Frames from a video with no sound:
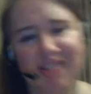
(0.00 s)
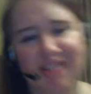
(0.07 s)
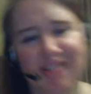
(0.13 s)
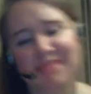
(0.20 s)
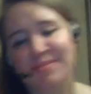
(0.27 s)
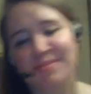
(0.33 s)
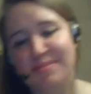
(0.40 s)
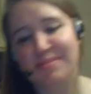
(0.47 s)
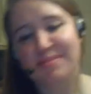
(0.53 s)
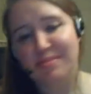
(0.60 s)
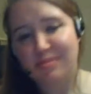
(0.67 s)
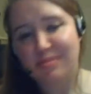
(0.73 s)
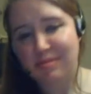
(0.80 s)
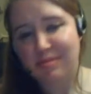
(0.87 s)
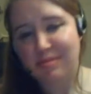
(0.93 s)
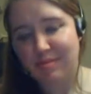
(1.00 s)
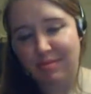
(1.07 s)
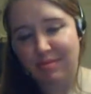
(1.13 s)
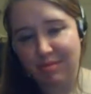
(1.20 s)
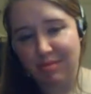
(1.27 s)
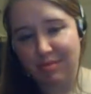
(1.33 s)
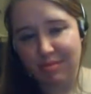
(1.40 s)

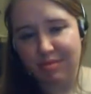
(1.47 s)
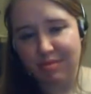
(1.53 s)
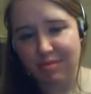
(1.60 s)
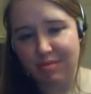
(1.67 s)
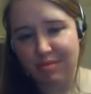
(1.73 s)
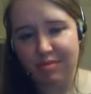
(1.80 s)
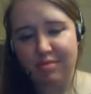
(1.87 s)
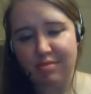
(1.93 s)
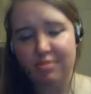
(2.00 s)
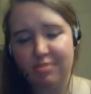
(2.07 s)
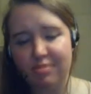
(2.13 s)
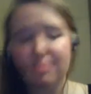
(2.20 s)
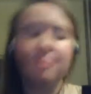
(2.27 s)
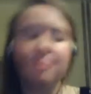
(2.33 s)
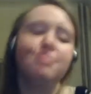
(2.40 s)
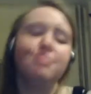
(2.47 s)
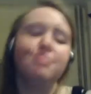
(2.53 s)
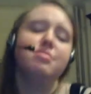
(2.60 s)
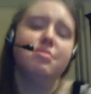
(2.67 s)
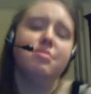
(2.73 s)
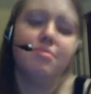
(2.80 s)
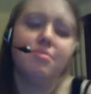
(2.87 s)

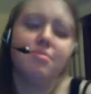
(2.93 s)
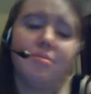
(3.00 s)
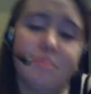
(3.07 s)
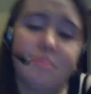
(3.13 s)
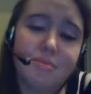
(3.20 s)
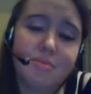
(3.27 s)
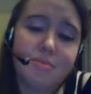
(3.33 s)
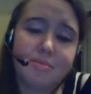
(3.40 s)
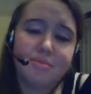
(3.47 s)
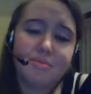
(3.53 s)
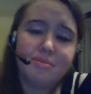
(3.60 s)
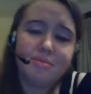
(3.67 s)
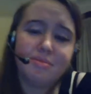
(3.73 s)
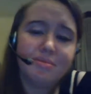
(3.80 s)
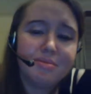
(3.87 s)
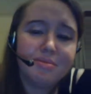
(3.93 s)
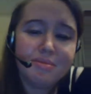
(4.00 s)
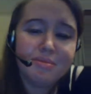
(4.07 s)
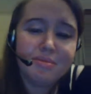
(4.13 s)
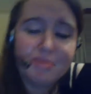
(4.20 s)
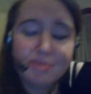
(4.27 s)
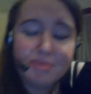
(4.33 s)

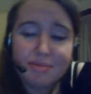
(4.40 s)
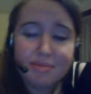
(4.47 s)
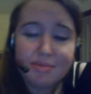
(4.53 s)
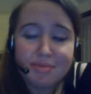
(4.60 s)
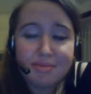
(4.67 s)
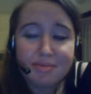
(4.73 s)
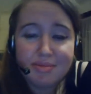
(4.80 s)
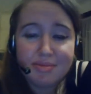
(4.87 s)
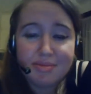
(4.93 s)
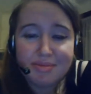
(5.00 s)
(no one is talking)